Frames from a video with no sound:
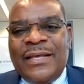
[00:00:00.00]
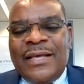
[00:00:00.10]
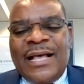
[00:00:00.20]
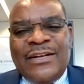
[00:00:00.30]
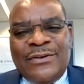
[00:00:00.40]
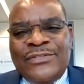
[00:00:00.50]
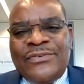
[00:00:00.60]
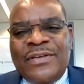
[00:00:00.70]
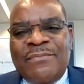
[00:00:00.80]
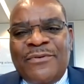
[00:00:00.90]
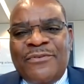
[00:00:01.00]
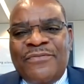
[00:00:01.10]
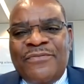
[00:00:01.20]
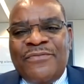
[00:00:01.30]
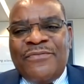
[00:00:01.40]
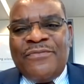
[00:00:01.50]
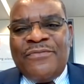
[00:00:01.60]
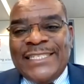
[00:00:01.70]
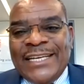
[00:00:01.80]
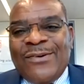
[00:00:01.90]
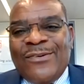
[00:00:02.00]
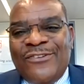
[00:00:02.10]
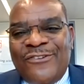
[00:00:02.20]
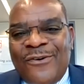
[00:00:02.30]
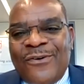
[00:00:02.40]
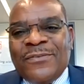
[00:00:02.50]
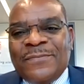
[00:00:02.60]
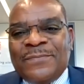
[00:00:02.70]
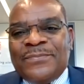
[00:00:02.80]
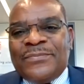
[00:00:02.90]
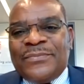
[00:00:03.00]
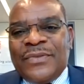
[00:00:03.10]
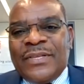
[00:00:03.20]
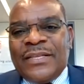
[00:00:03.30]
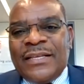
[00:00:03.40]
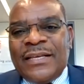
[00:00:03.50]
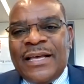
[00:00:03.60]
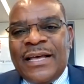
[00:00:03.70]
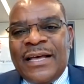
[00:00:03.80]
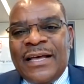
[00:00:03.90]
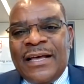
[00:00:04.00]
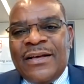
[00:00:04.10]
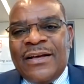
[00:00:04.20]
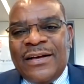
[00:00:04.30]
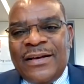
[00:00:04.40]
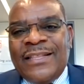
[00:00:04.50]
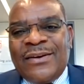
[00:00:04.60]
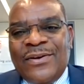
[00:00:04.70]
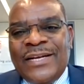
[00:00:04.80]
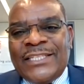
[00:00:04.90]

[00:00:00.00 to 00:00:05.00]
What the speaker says: and also improving the quality control in the conduct